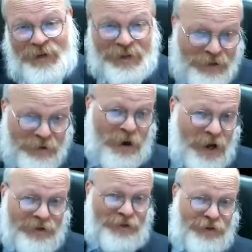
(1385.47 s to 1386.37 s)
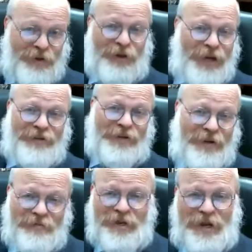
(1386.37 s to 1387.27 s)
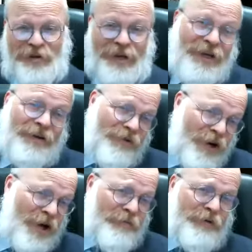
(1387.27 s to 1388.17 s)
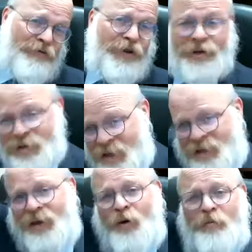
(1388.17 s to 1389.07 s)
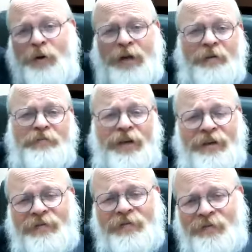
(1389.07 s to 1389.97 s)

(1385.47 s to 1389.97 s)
And that's why this soul had to come down again for a couple of years and then go back up to him.